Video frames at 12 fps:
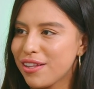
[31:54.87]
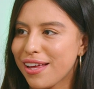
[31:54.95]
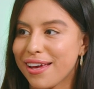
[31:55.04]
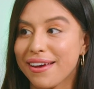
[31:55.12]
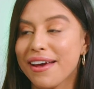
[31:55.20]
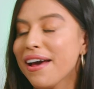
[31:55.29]

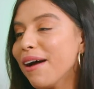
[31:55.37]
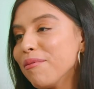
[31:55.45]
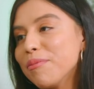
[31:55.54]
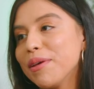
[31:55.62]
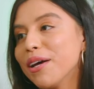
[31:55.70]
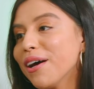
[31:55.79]
Like, I'm gonna
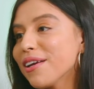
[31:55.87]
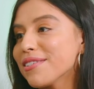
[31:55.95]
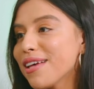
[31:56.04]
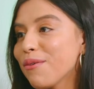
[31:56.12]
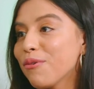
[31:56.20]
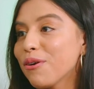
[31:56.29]
be honest,
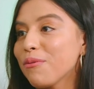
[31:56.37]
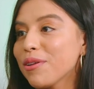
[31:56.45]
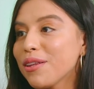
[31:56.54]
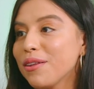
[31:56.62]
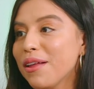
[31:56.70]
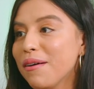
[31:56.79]
I work with
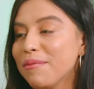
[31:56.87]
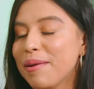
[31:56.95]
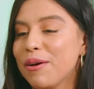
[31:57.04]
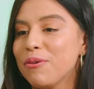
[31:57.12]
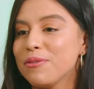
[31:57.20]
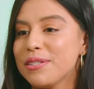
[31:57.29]
a lot. My
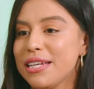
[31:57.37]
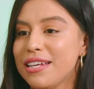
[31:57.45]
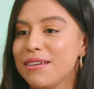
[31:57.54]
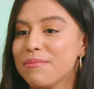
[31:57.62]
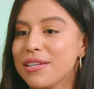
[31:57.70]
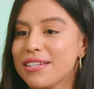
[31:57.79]
whole
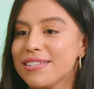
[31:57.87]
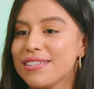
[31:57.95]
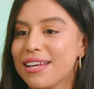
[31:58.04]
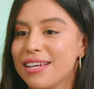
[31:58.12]
team is